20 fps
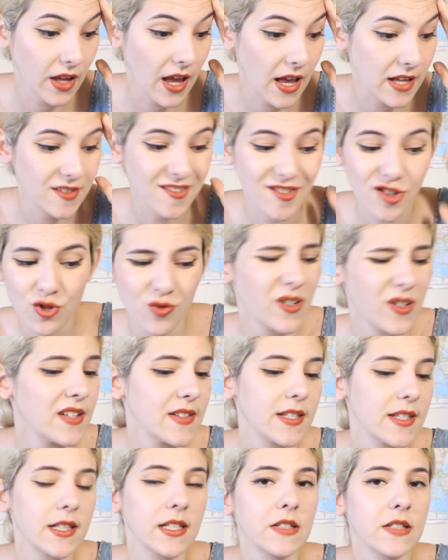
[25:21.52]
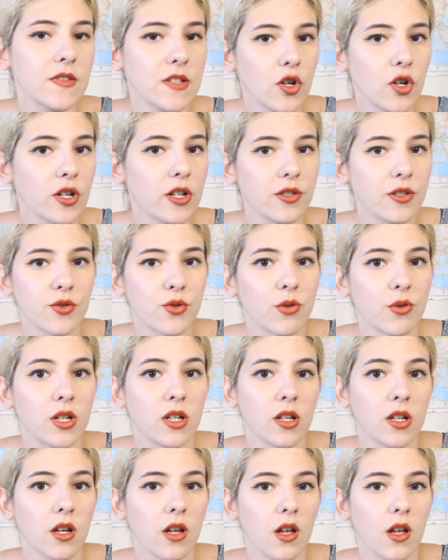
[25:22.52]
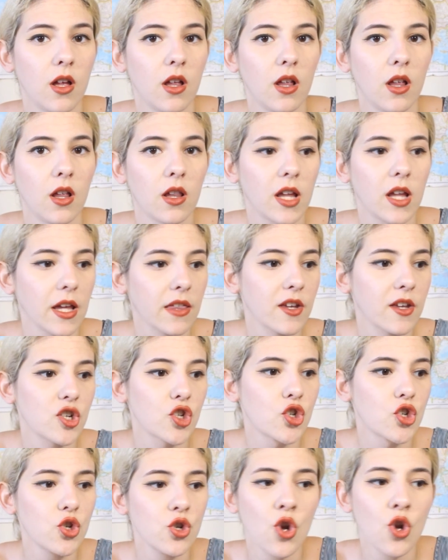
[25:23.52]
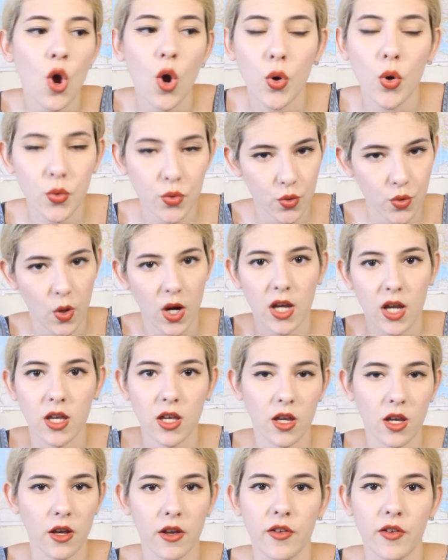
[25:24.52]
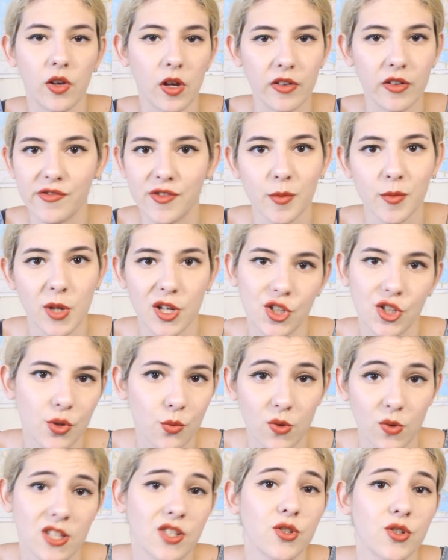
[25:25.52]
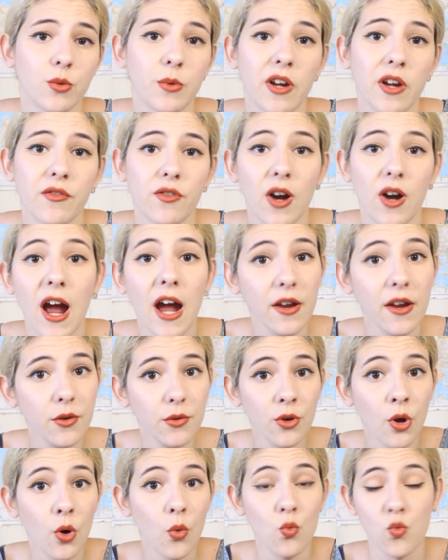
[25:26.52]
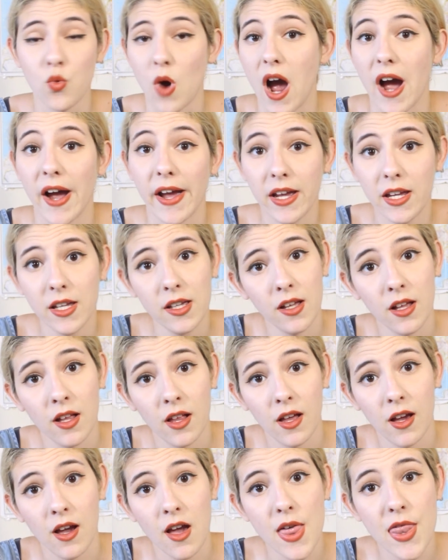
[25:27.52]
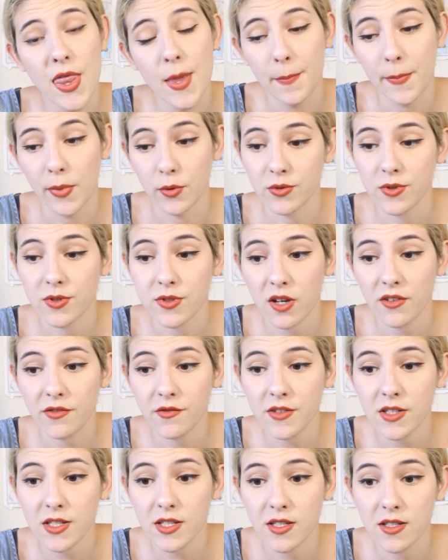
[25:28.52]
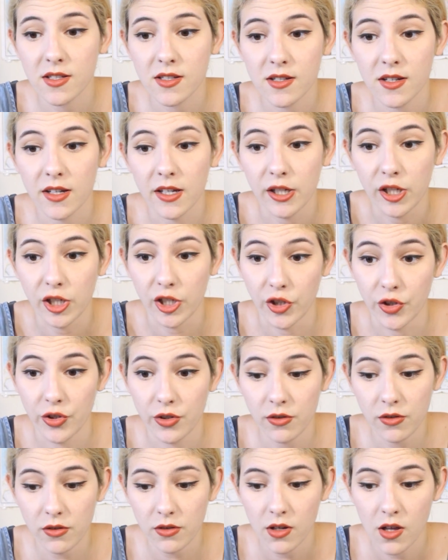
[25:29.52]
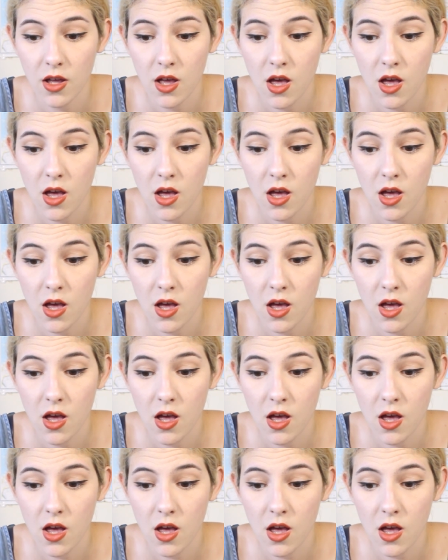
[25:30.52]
as soon as it leaves our country, like, there's no tracking information whatsoever. I don't know why the post office here